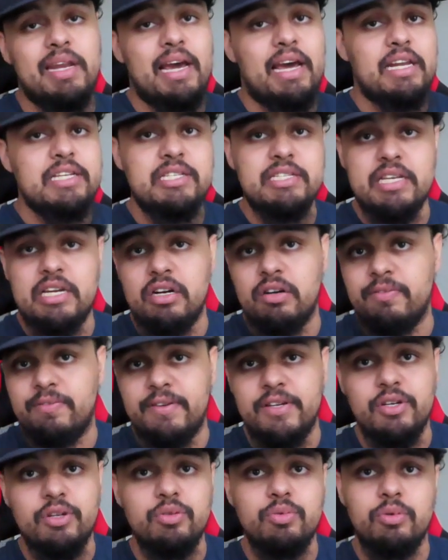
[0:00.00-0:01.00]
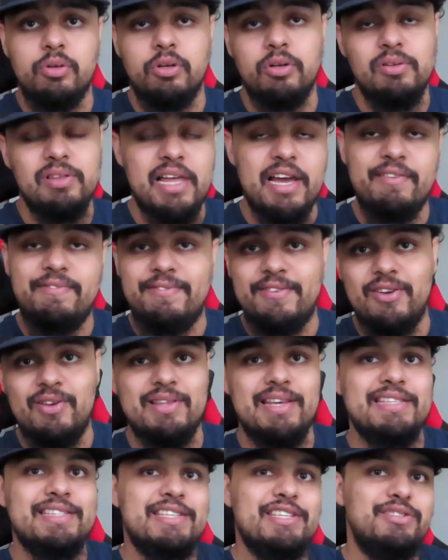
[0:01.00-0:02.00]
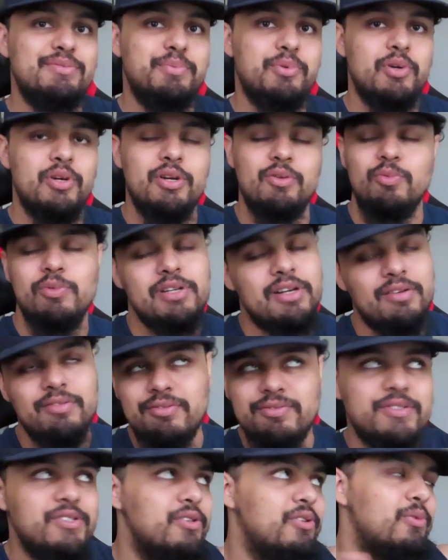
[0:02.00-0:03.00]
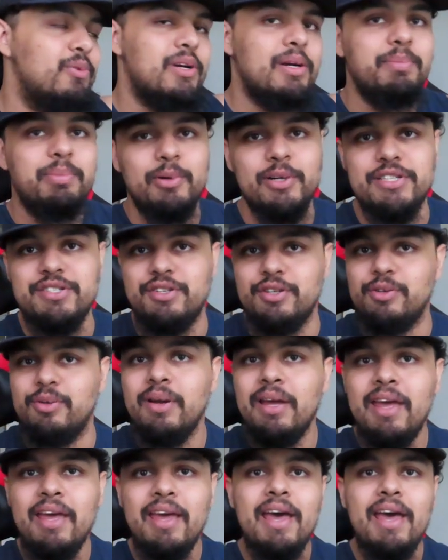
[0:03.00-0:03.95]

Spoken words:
out of center field or left field at this point, whatever field you want to point to.